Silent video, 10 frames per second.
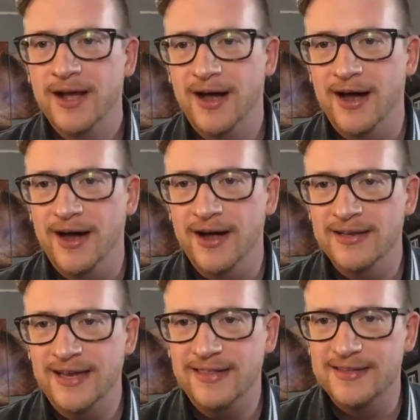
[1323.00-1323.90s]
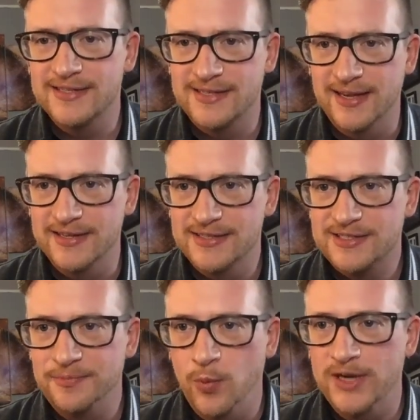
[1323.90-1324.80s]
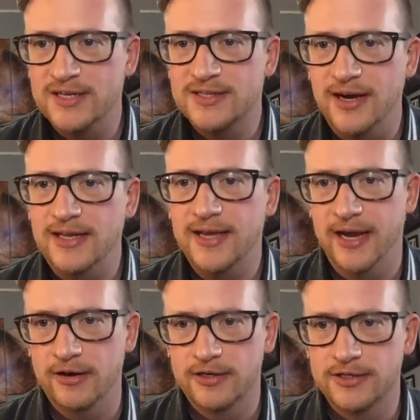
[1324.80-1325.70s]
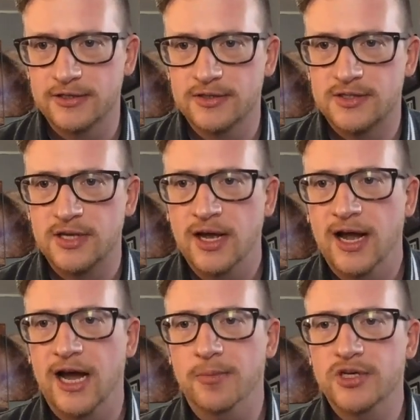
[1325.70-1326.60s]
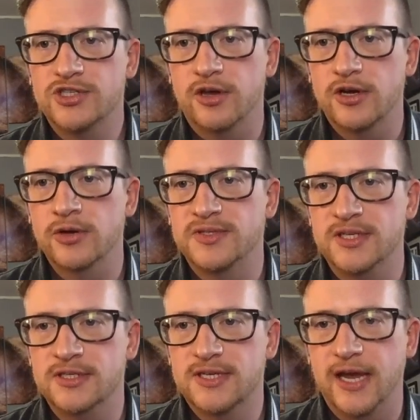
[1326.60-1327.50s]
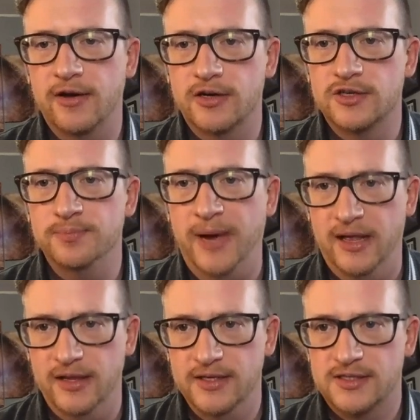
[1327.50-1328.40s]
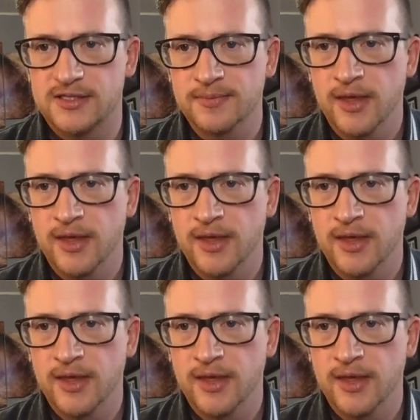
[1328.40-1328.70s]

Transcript: Nathan says, when designing characters, how much thought goes into character balance?